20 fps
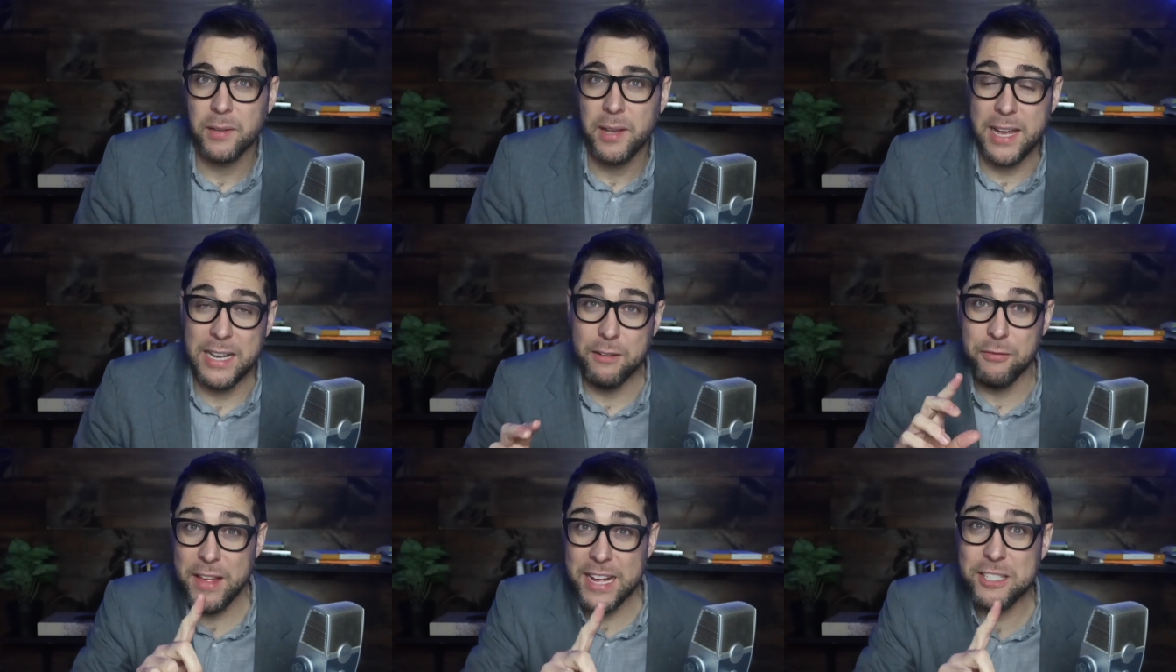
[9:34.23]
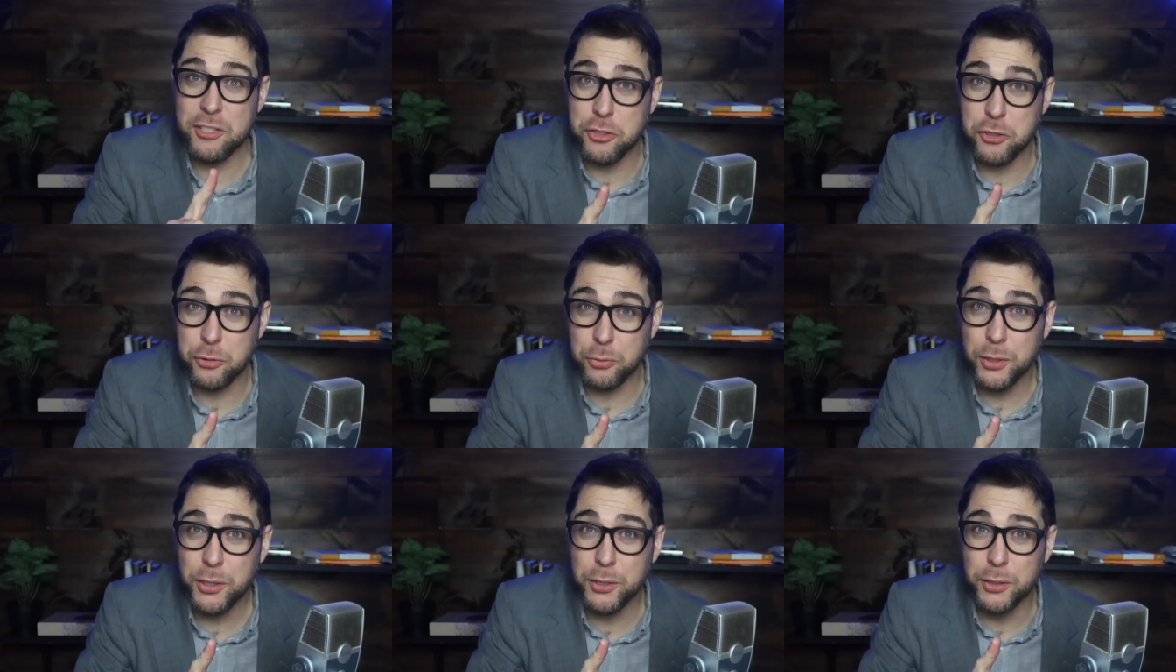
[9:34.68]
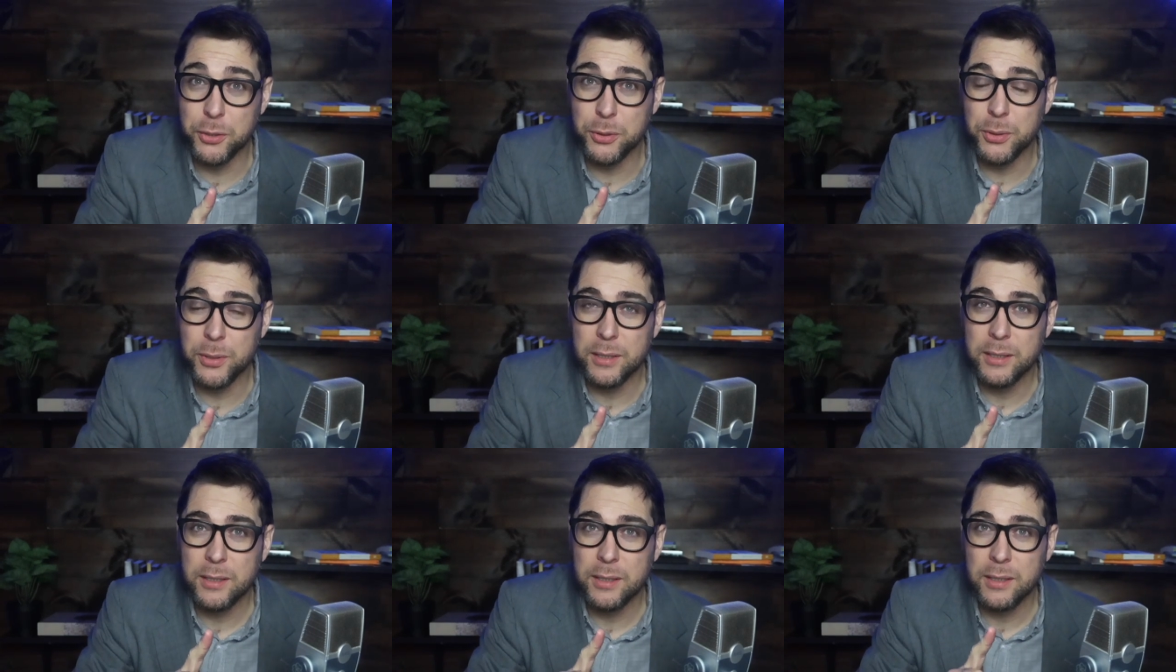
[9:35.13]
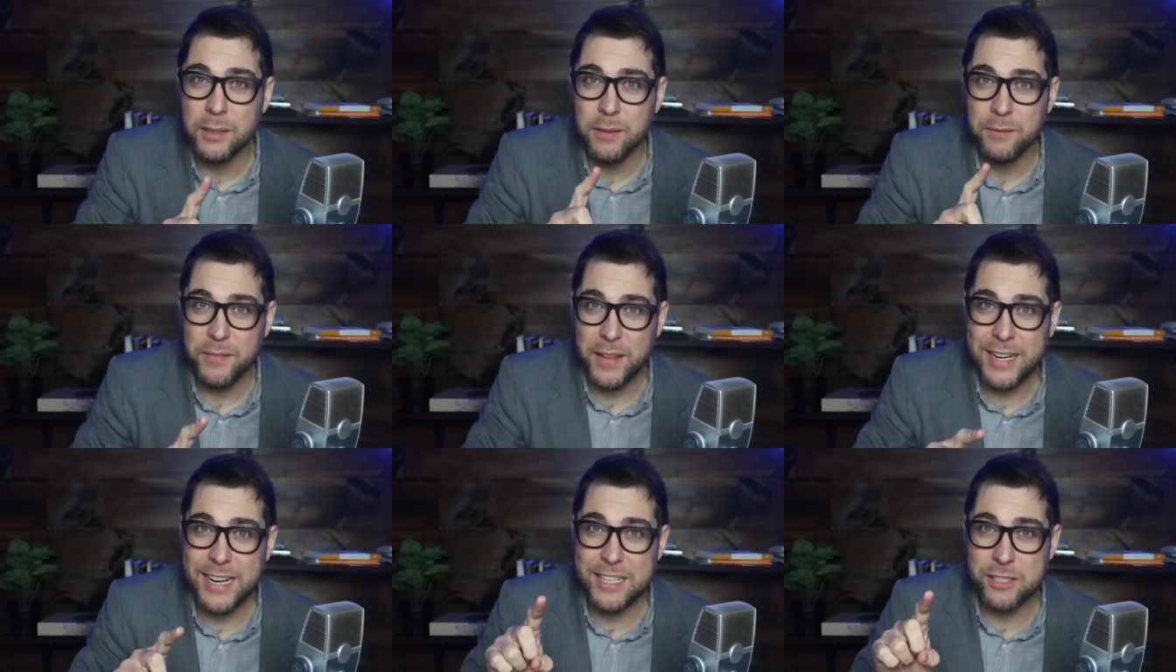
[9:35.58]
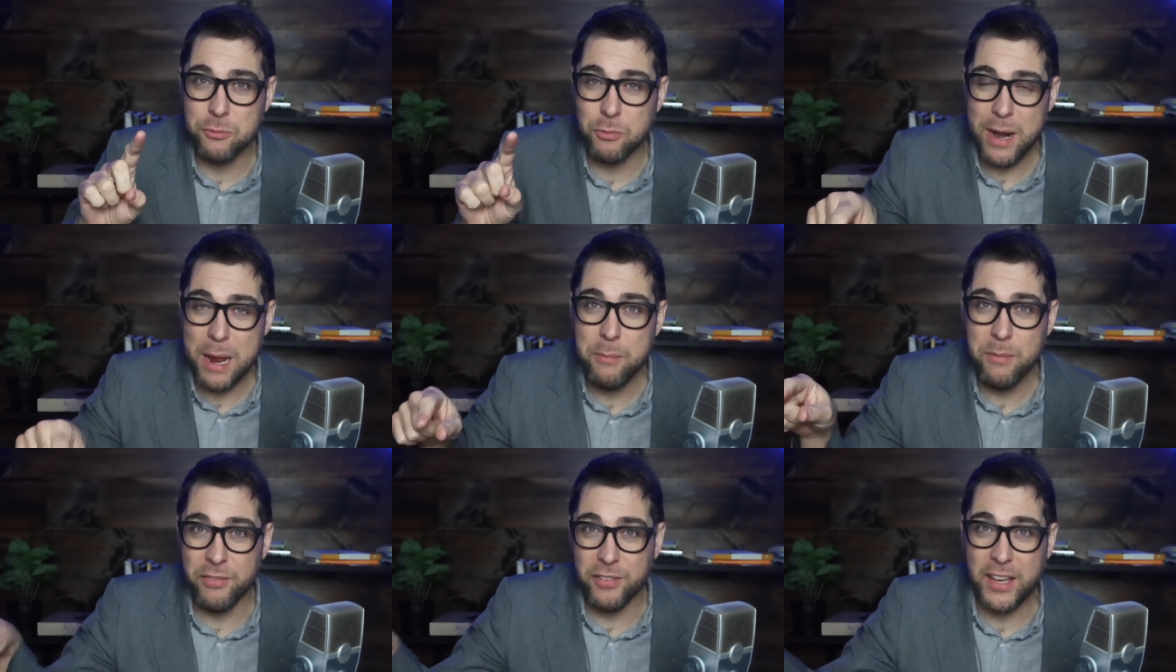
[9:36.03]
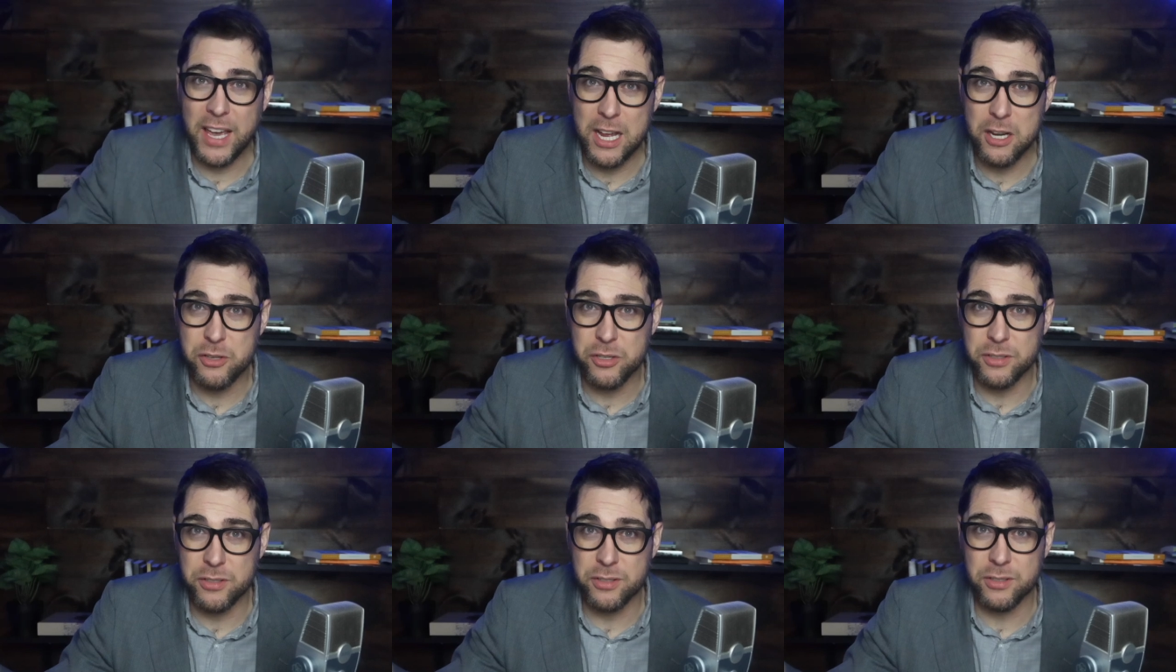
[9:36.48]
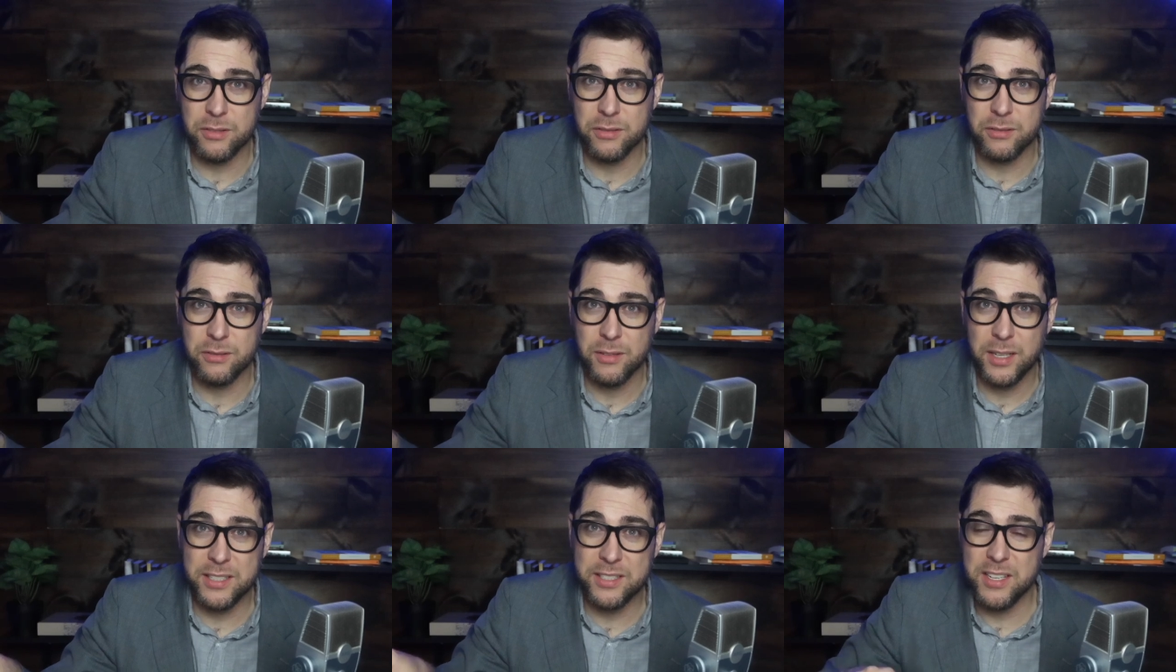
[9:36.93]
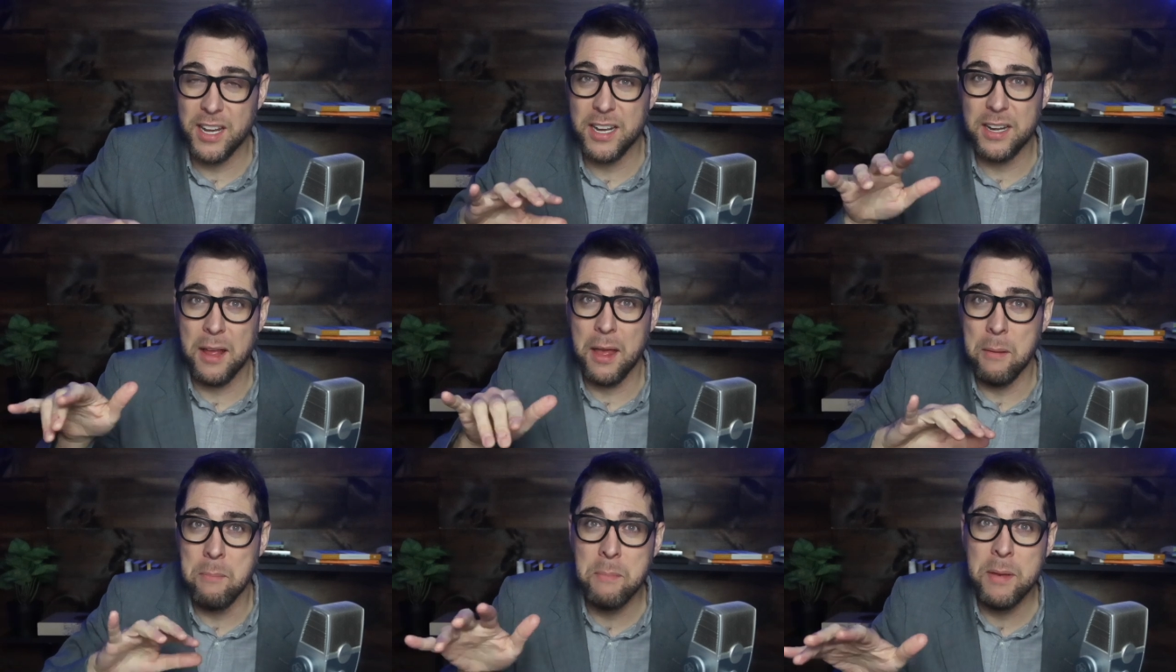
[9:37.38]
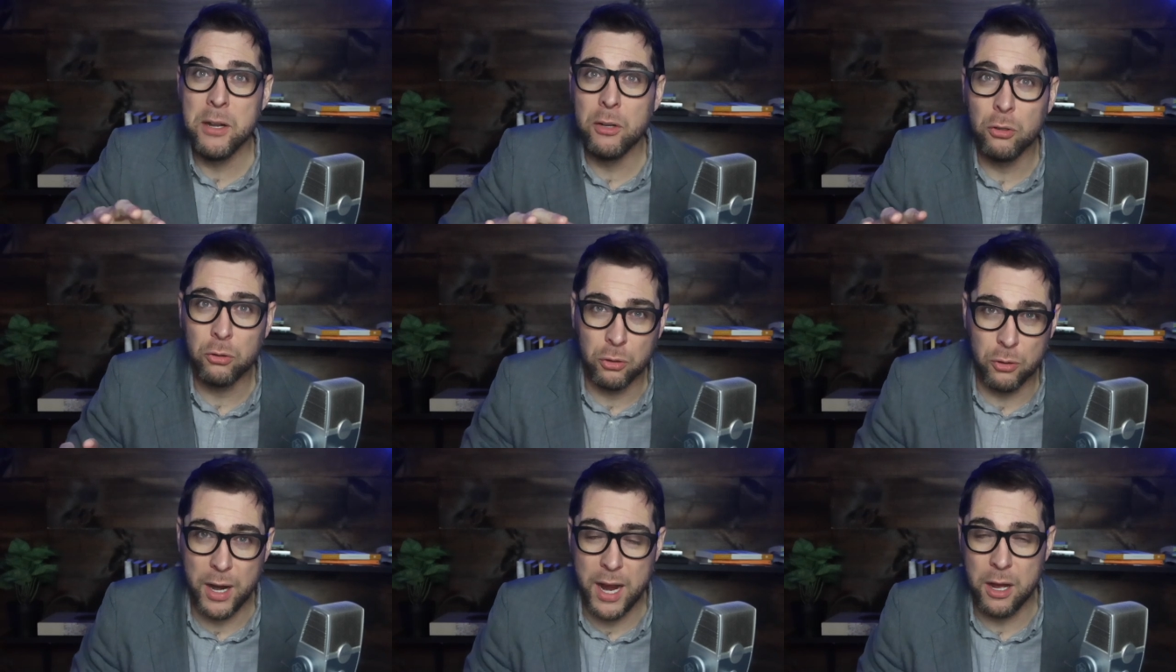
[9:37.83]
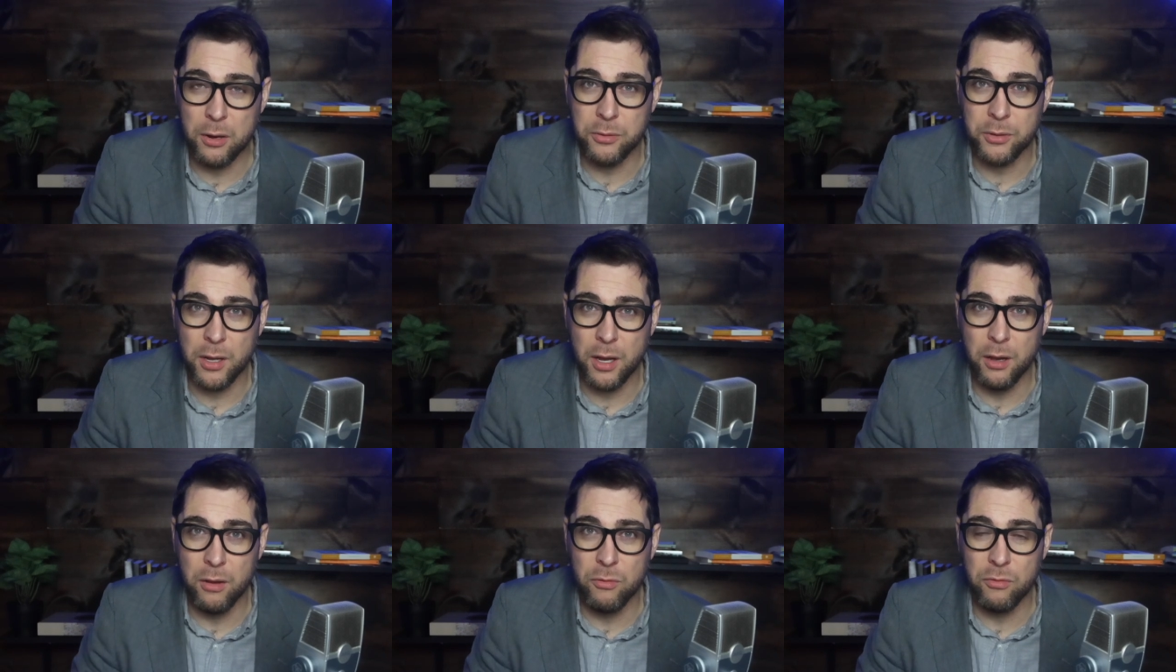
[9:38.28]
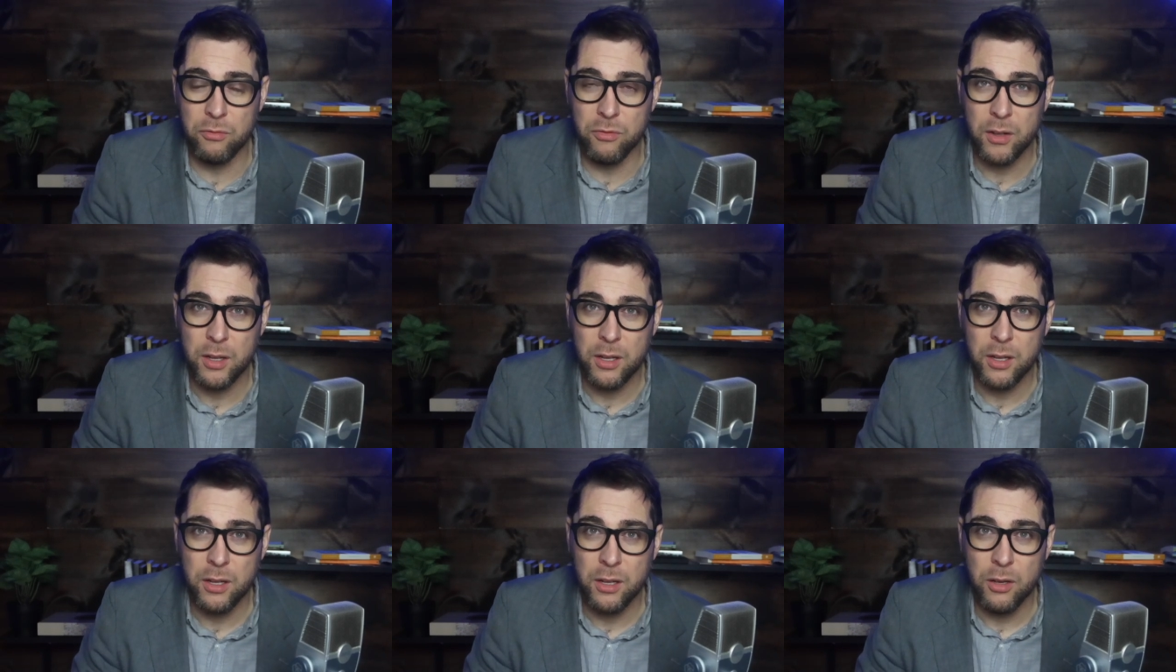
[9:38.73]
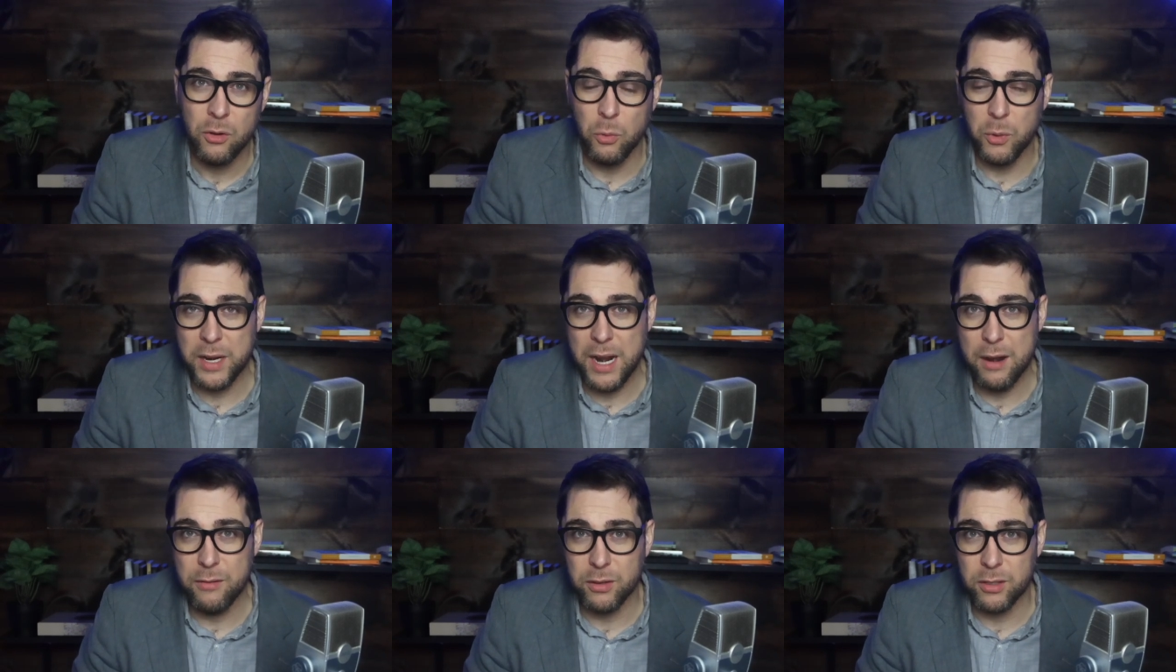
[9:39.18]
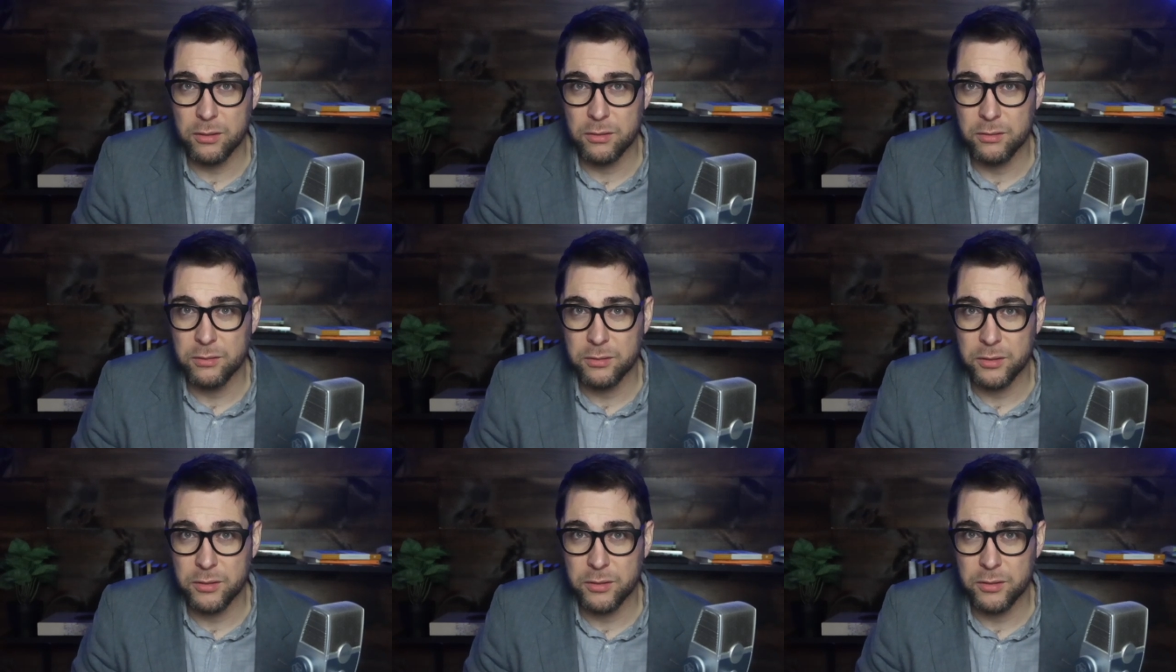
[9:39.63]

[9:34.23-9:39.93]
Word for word: And if that's true, that has ramifications. It's not a middle ground of whatever.